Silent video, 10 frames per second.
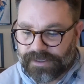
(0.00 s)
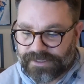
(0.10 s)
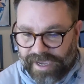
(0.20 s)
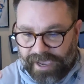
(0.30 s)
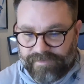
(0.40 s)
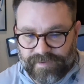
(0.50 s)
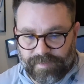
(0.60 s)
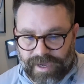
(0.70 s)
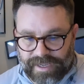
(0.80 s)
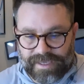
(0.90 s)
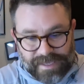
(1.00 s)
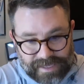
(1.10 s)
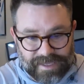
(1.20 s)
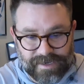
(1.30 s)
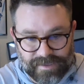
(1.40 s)
To have somebody
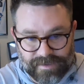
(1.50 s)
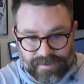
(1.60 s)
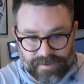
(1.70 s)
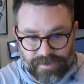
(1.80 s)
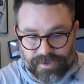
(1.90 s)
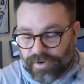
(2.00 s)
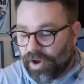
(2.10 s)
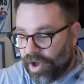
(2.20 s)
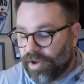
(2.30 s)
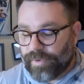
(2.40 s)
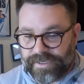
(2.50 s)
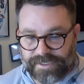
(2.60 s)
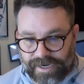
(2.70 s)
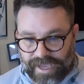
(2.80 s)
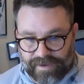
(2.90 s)
in, you're always
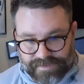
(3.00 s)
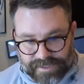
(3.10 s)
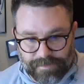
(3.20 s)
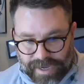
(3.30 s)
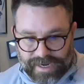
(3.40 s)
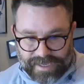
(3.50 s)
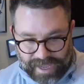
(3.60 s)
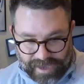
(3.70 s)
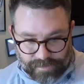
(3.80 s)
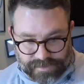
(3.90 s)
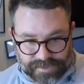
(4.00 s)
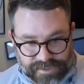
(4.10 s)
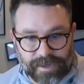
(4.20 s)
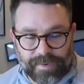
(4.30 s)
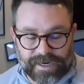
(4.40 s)
going to have somebody out.
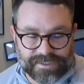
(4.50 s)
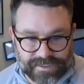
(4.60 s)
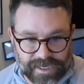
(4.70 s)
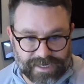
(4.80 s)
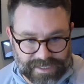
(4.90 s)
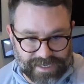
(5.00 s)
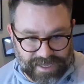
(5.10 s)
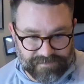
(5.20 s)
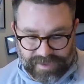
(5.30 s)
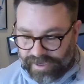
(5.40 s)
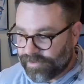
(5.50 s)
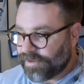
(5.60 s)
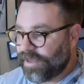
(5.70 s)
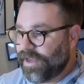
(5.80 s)
Somebody's going to get left out.